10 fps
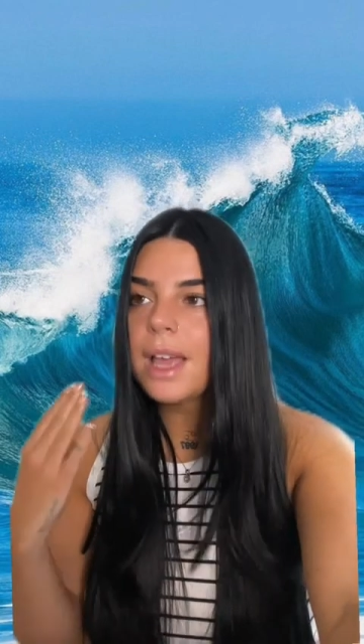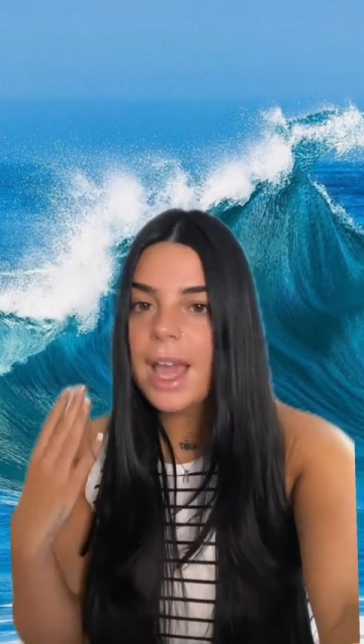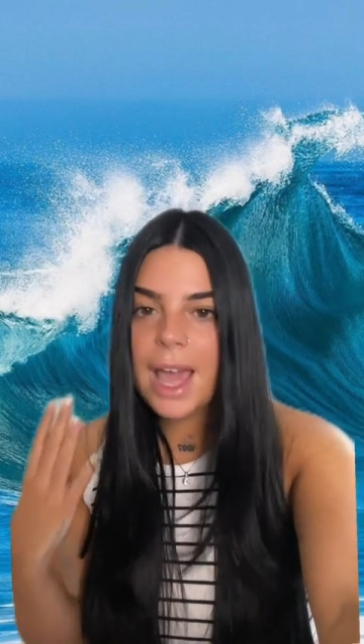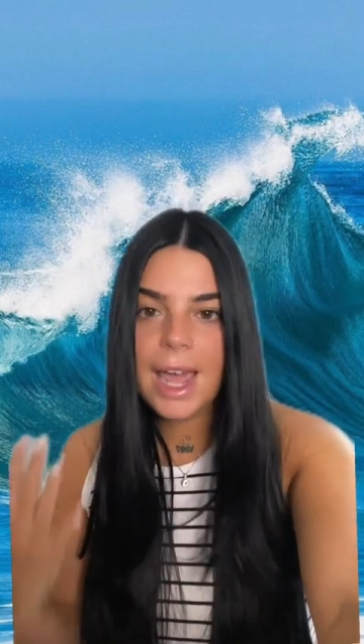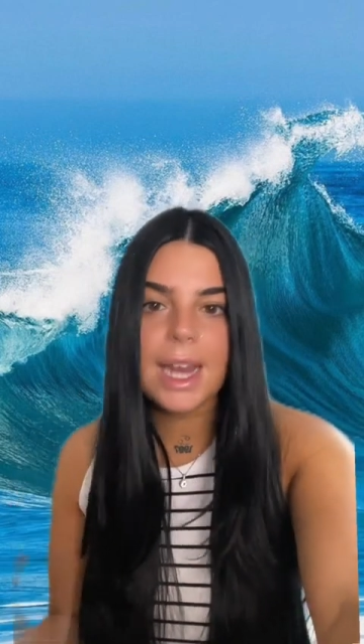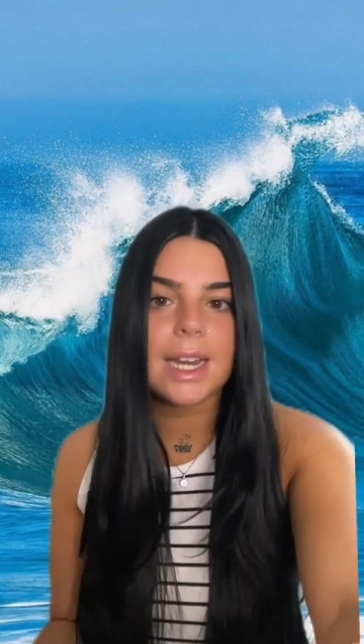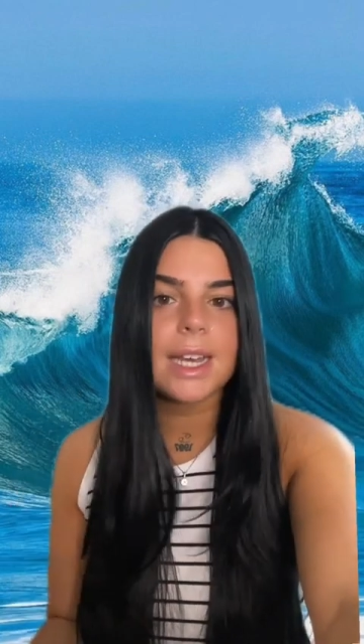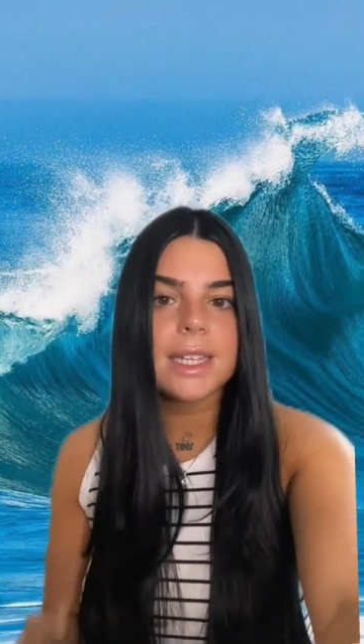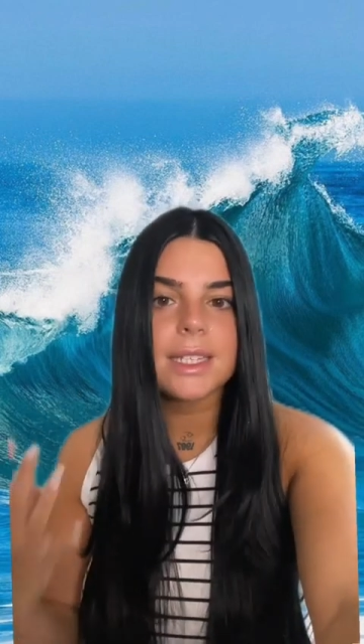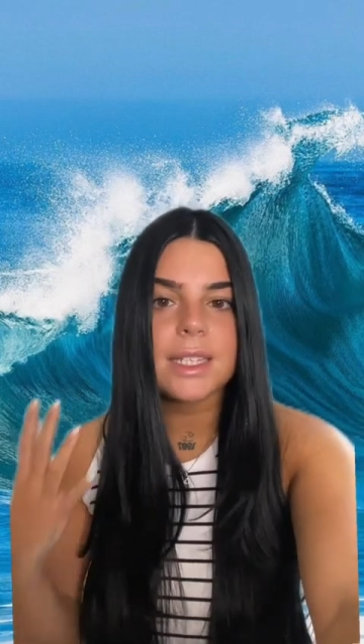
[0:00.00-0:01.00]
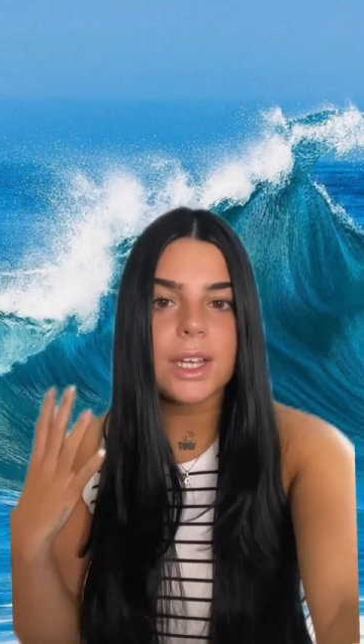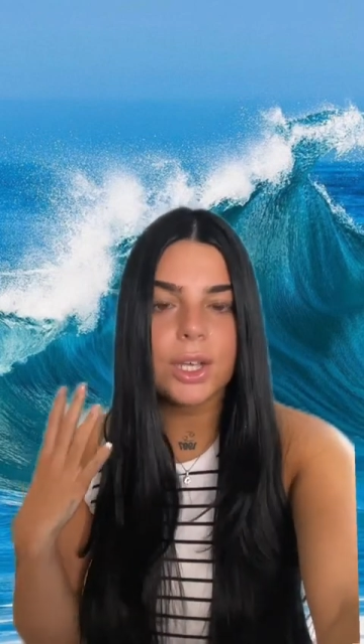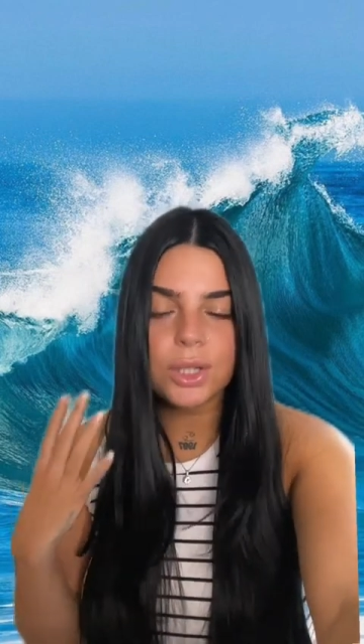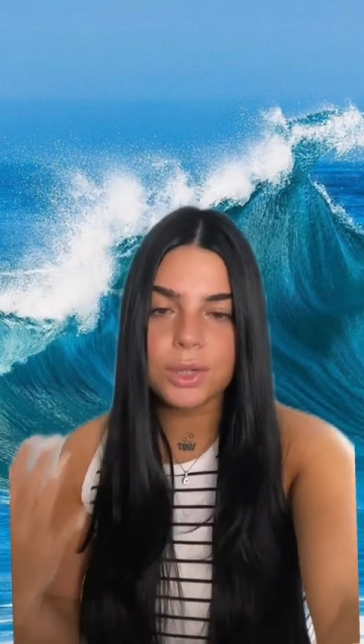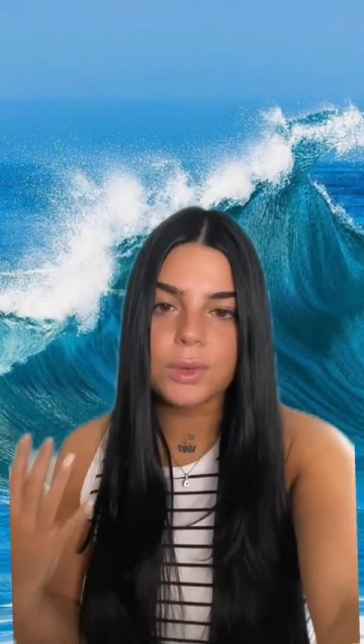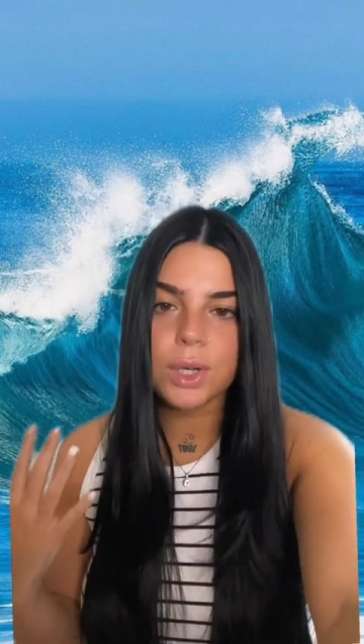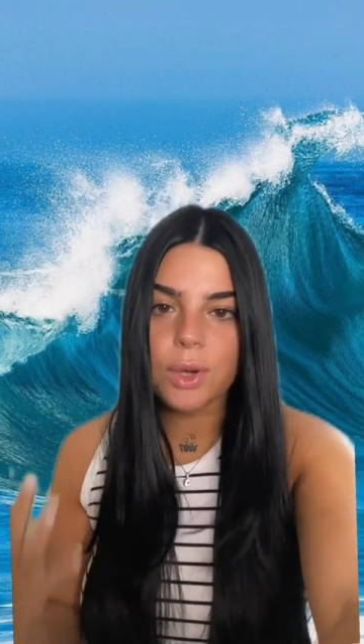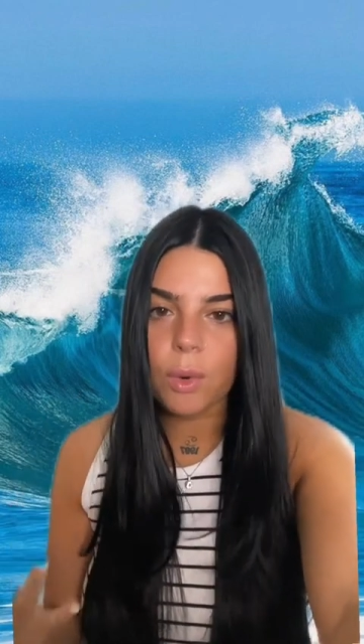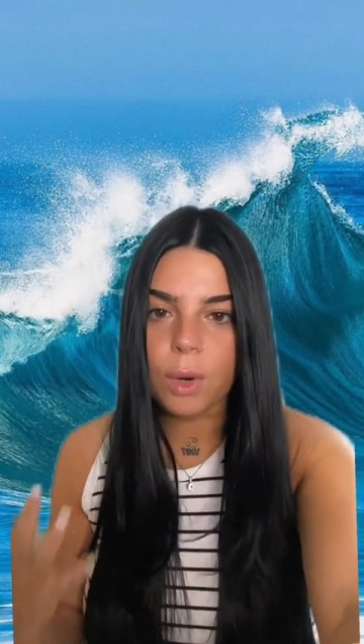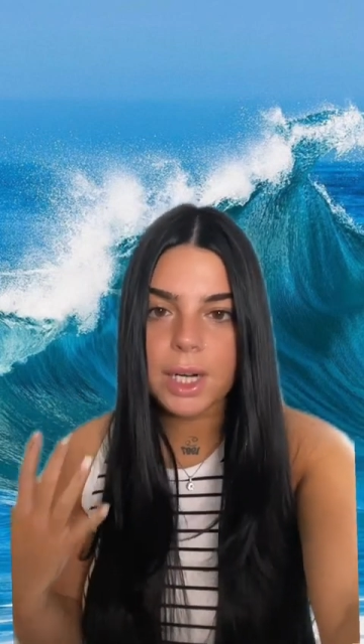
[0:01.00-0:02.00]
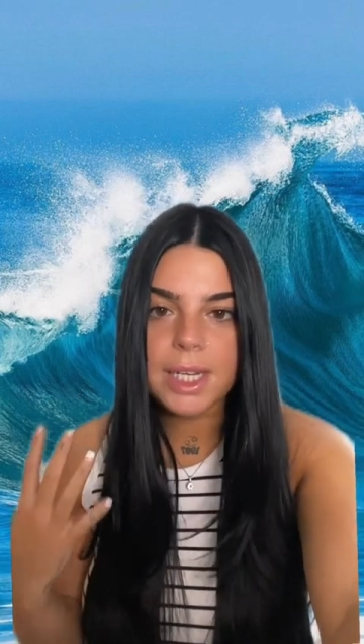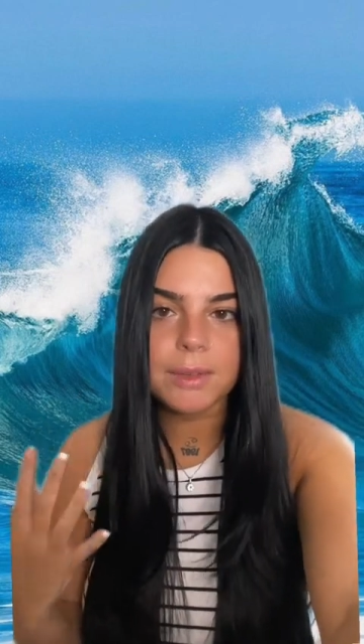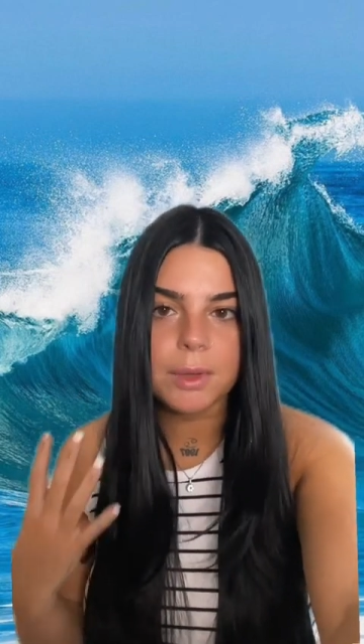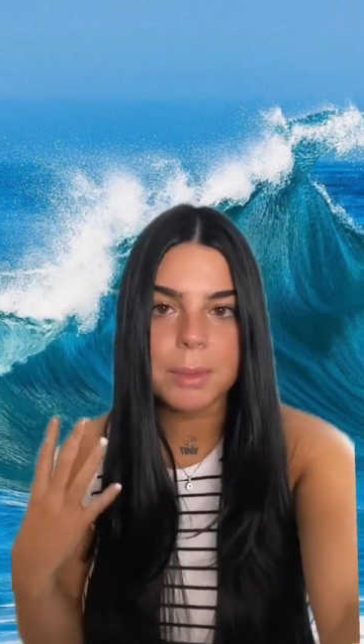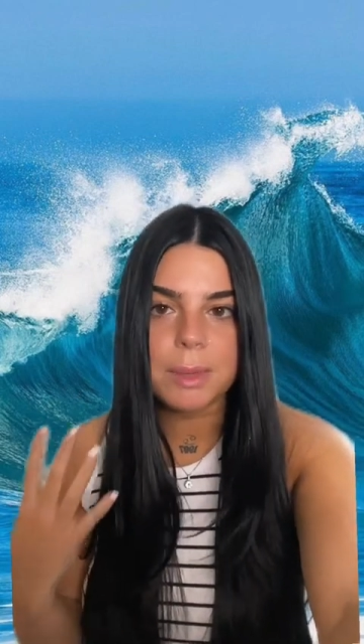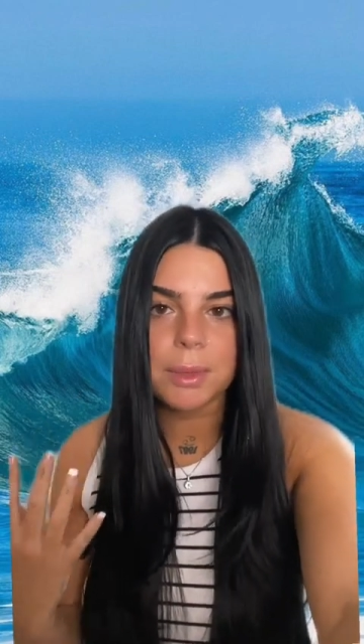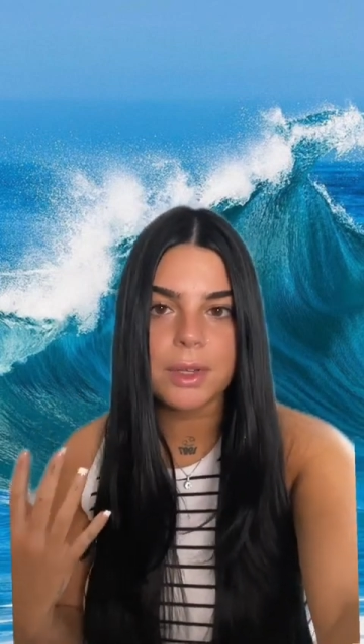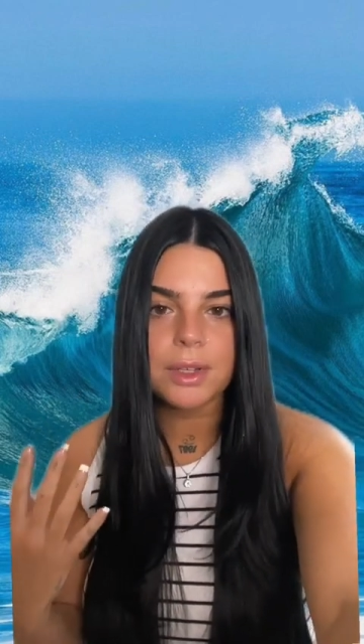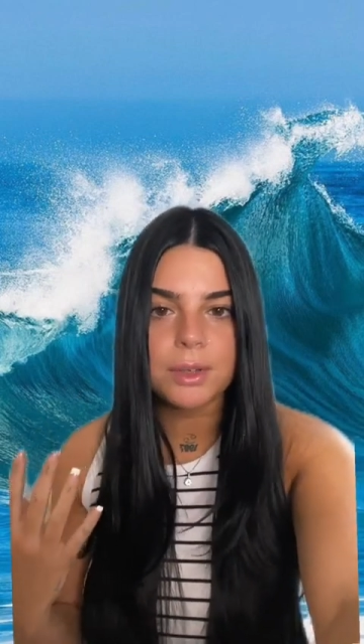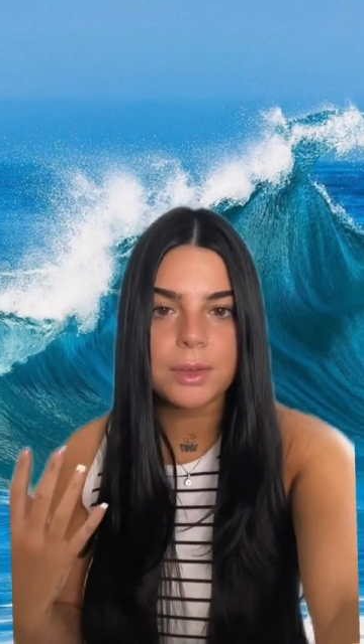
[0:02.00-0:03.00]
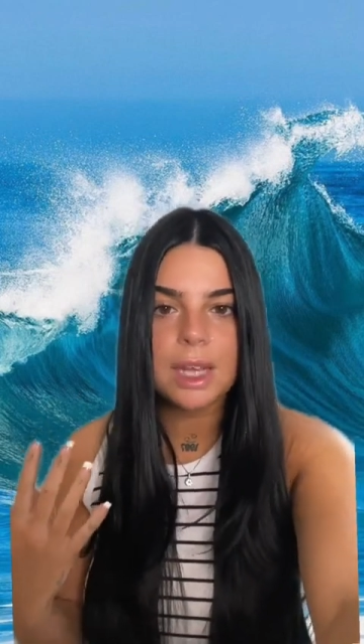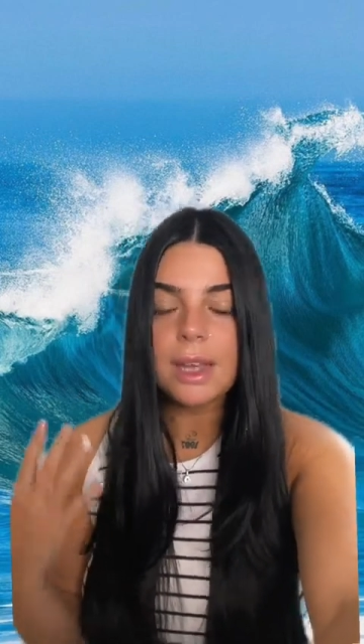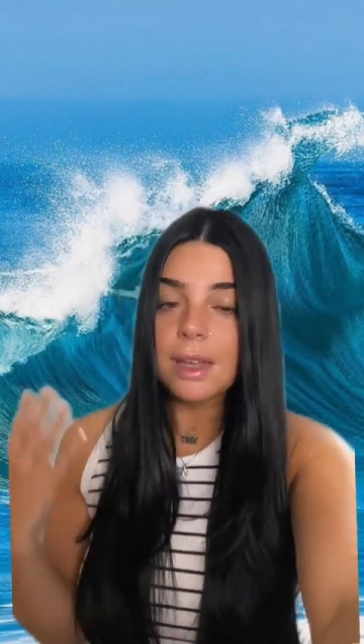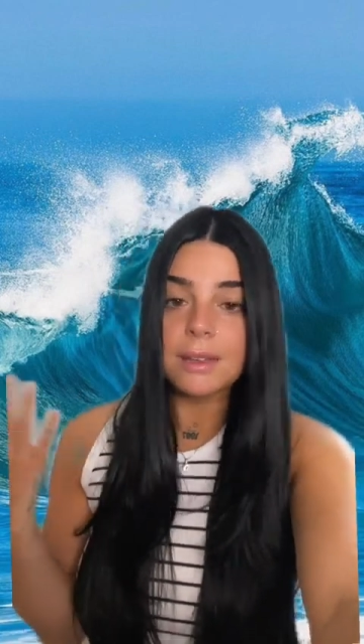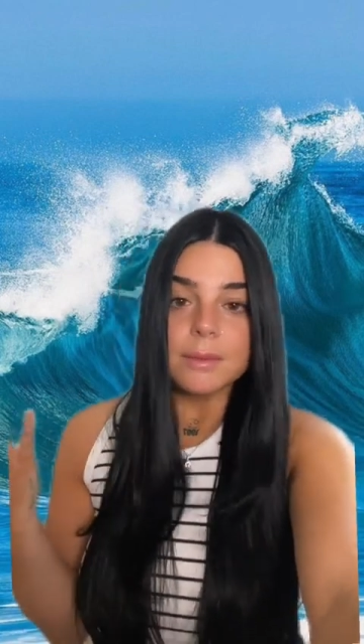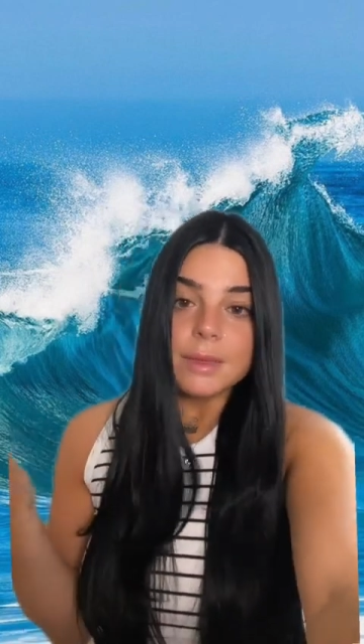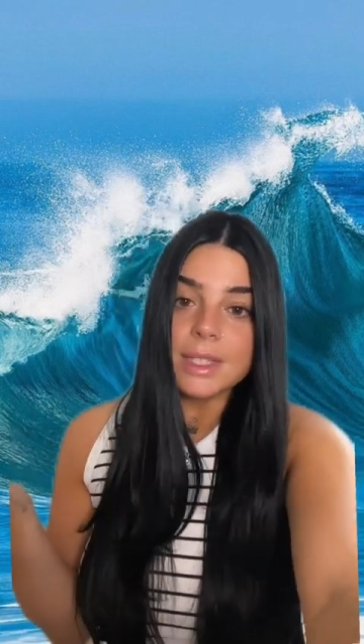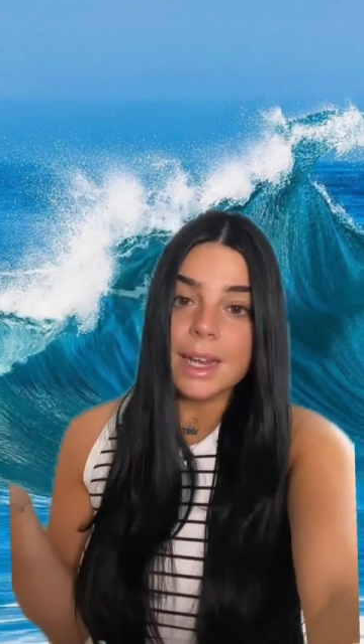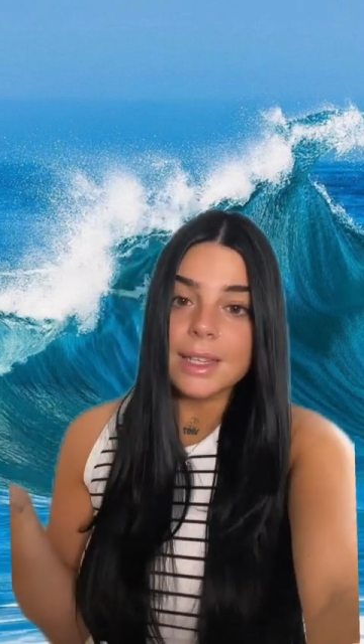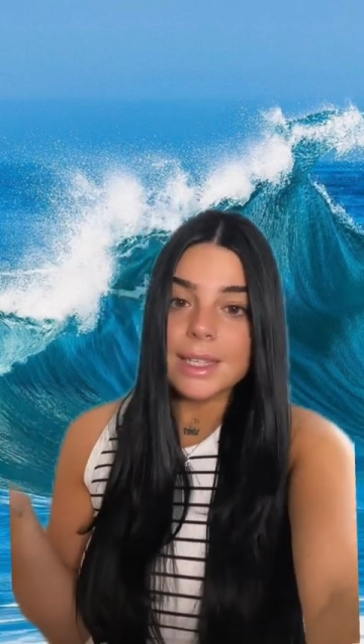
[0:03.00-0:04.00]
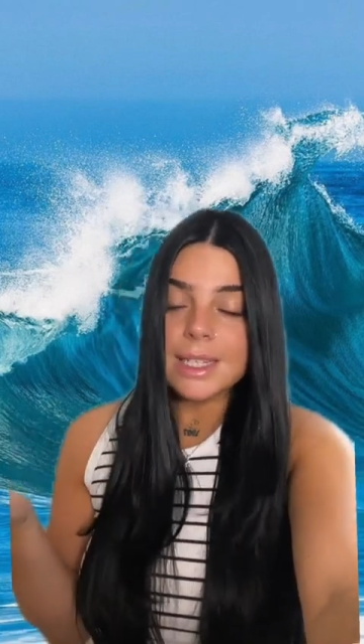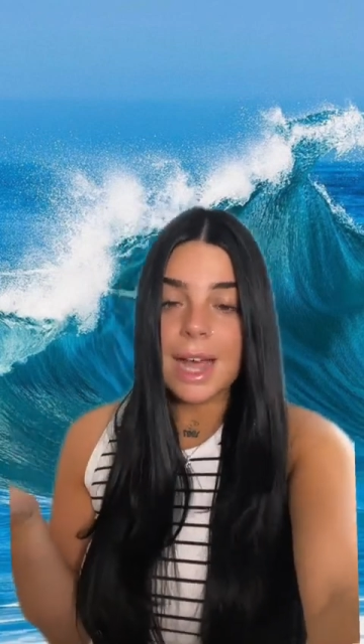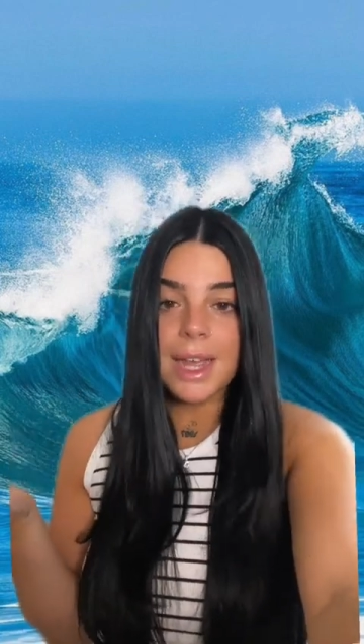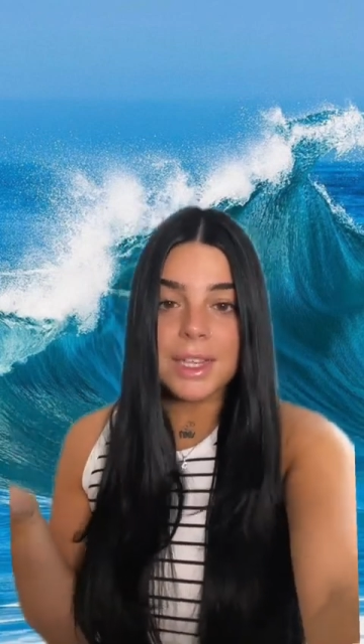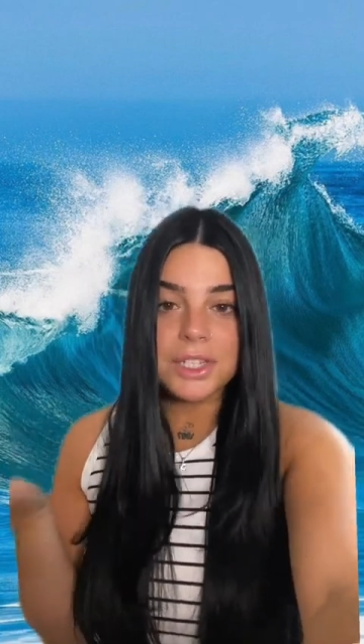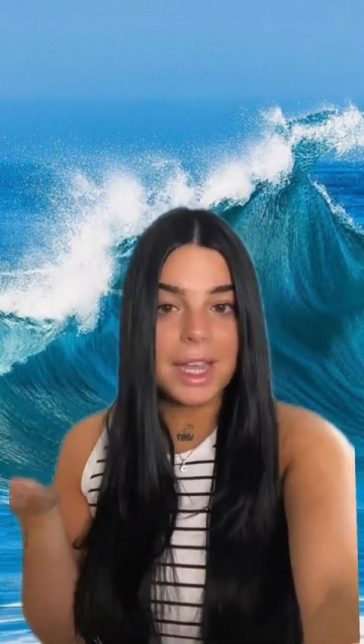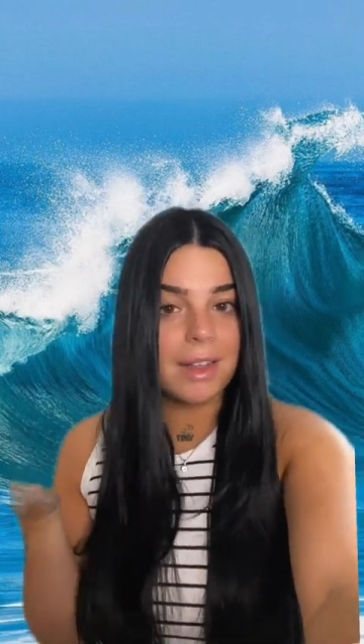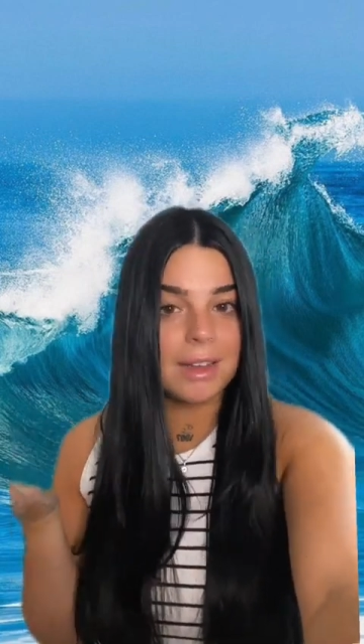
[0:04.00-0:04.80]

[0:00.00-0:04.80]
heinous, to the core evil people who suddenly die in jail